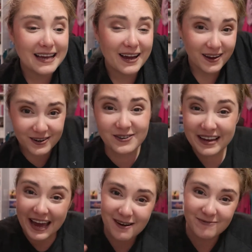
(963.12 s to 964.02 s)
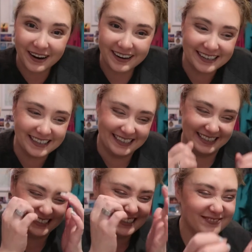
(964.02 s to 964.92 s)
I got a new camera.
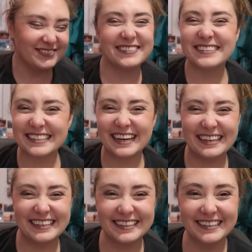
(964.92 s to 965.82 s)
I'm so excited.